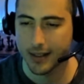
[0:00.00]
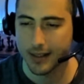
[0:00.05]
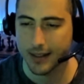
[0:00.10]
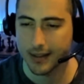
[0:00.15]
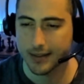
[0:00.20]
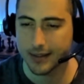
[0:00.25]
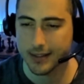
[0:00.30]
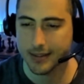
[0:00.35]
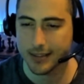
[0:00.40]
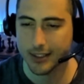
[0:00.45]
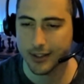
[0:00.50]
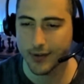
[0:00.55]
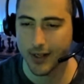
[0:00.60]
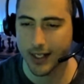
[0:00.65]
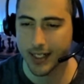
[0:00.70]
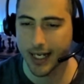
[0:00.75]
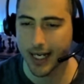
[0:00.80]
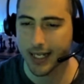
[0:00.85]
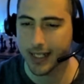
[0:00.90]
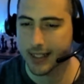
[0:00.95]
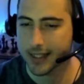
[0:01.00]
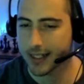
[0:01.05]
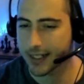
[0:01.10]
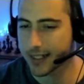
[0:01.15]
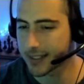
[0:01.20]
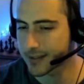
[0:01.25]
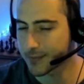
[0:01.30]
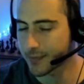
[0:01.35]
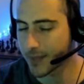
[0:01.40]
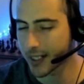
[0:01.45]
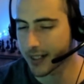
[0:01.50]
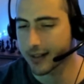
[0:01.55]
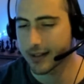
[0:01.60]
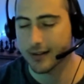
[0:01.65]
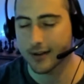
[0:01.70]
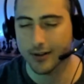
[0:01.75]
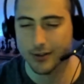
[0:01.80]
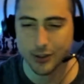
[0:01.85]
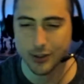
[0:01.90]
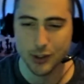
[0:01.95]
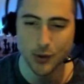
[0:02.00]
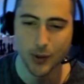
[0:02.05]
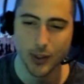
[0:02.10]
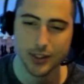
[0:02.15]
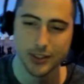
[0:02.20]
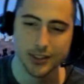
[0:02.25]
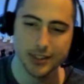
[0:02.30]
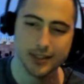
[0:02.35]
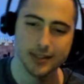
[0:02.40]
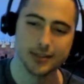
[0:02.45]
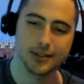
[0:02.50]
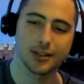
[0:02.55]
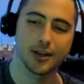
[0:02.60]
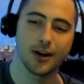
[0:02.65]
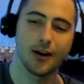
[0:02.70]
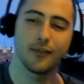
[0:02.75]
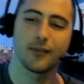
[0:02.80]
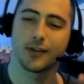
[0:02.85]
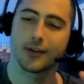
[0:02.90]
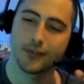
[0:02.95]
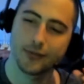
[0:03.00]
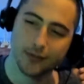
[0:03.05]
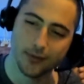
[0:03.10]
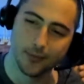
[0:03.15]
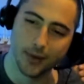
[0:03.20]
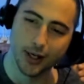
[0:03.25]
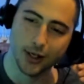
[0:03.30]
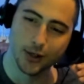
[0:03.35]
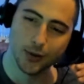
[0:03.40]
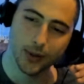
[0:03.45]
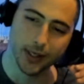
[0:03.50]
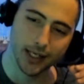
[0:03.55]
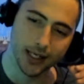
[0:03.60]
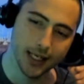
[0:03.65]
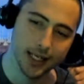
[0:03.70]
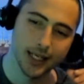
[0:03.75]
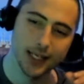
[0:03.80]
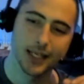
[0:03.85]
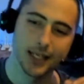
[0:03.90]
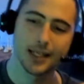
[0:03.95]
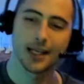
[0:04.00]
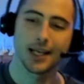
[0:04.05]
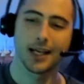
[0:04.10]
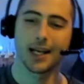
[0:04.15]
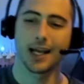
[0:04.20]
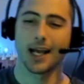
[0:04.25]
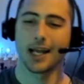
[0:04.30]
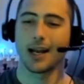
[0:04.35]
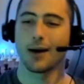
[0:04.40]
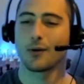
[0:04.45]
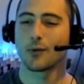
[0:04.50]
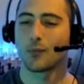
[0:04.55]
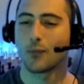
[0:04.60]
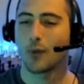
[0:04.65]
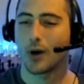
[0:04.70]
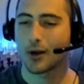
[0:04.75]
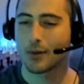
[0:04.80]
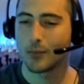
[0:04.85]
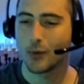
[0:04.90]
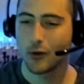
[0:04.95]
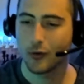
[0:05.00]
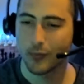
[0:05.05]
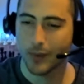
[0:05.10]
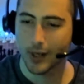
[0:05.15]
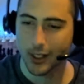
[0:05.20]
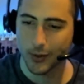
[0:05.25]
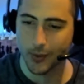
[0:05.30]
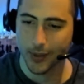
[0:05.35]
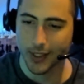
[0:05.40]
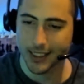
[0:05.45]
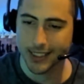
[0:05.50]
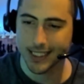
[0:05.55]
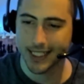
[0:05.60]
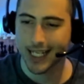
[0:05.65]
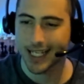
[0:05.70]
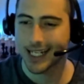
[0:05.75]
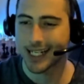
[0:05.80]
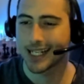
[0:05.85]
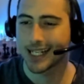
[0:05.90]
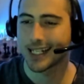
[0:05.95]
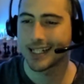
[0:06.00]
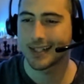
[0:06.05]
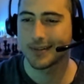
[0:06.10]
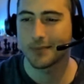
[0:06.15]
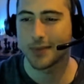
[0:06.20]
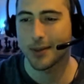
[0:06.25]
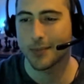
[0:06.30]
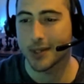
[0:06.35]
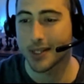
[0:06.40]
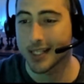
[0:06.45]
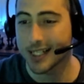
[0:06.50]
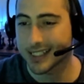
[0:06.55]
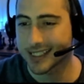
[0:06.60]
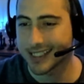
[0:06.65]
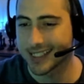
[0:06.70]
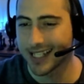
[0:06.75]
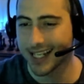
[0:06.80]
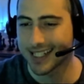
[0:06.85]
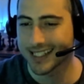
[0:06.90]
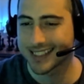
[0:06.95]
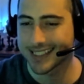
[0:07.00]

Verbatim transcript: it doesn't threaten anything because my all the squares are covered from my queen. And I would want to move my queen to get in maybe this knight